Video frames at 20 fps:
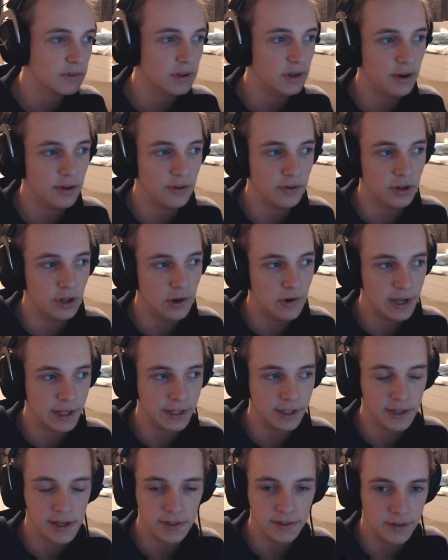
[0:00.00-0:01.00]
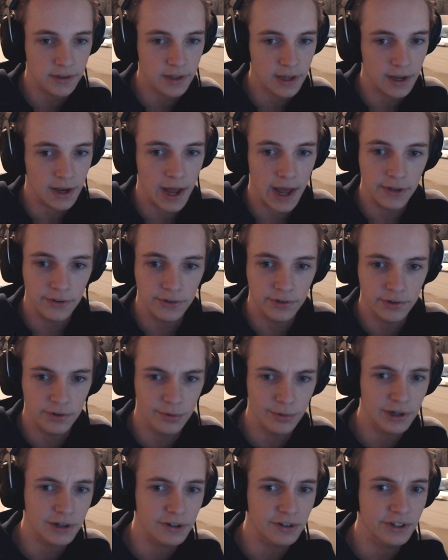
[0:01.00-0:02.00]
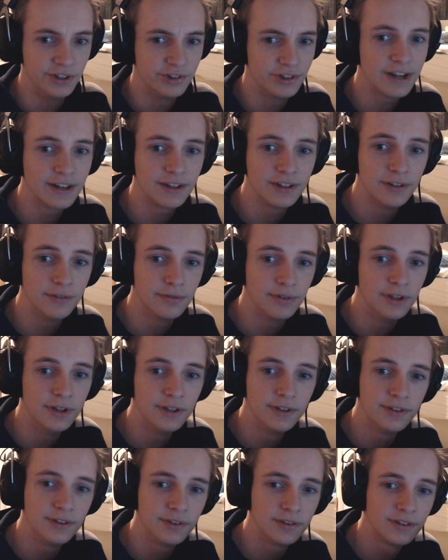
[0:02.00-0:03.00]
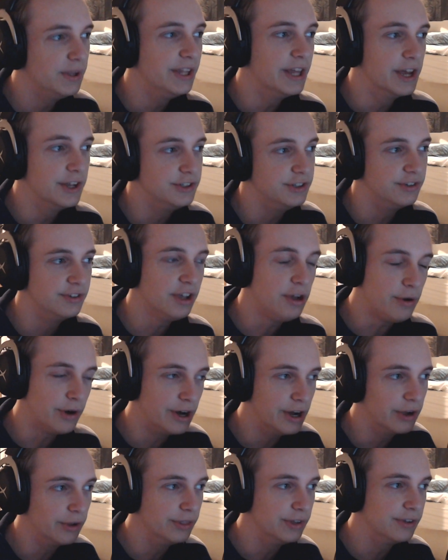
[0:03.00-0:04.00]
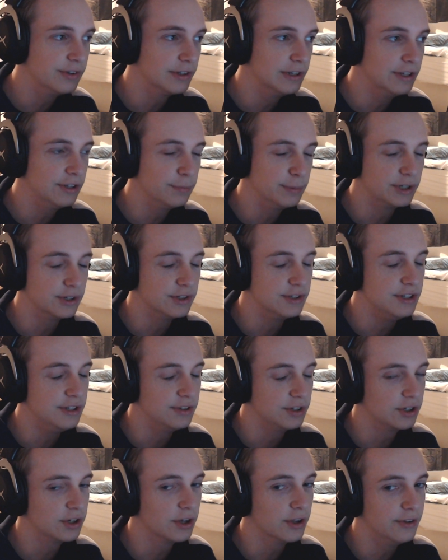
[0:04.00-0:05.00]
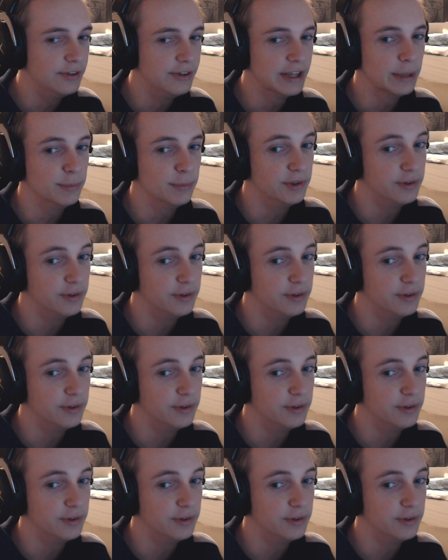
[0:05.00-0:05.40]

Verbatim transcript: I don't know, I guess that adds to her attractiveness. But yeah, she's so high on this list because she's a goddamn